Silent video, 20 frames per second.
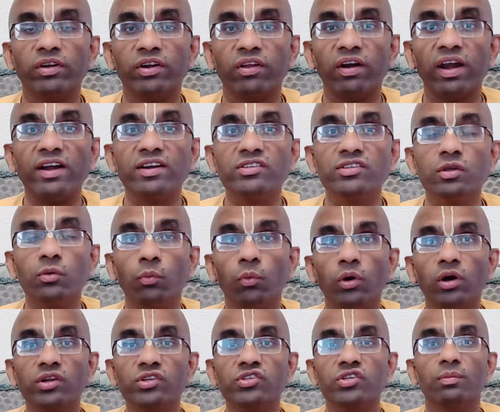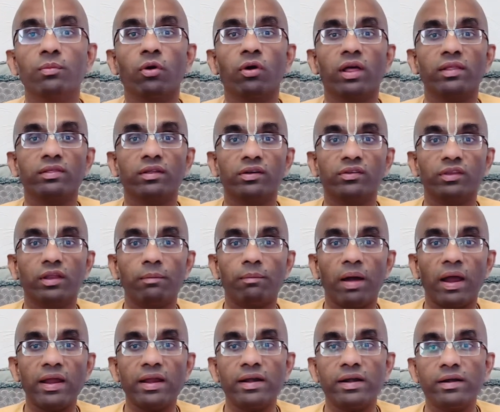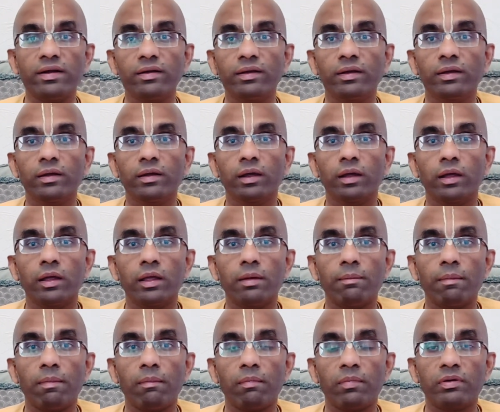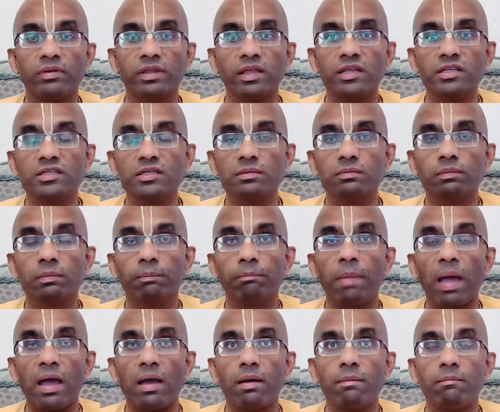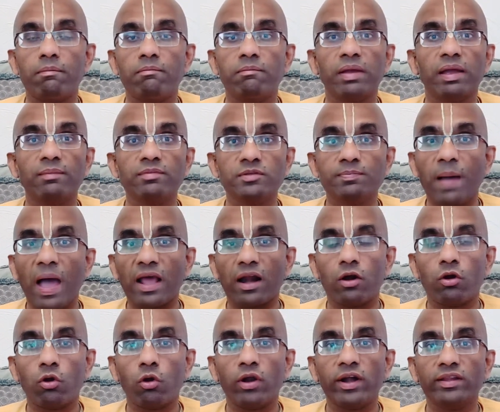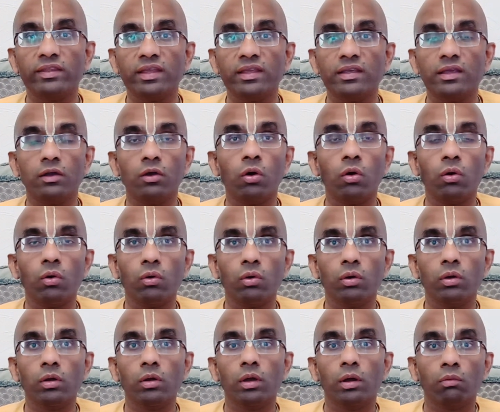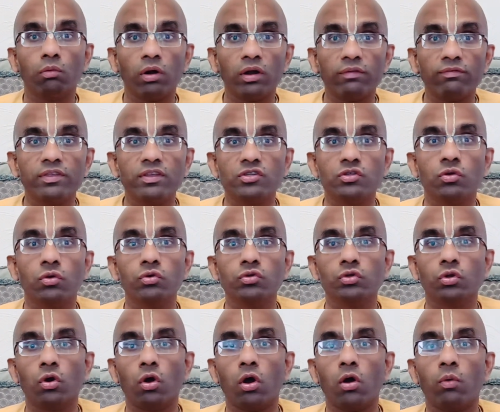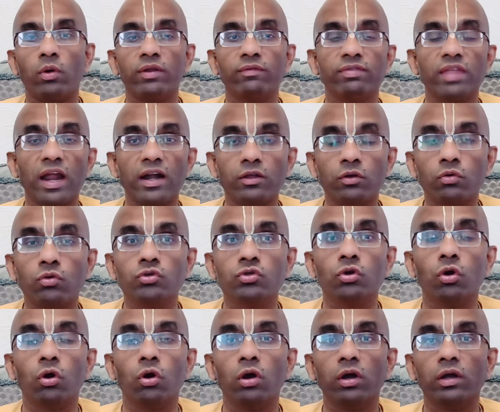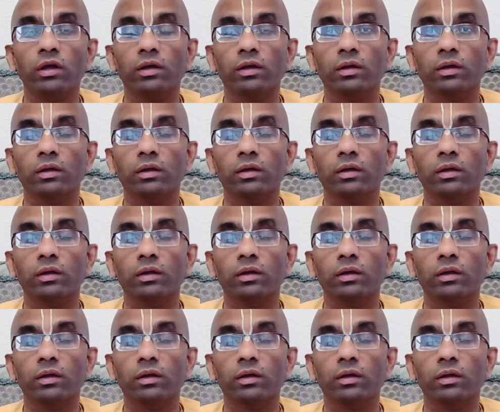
dread is the worst about others. Their mind thinks becomes paranoid, thinking, "Oh, what if this goes wrong? What if that goes wrong?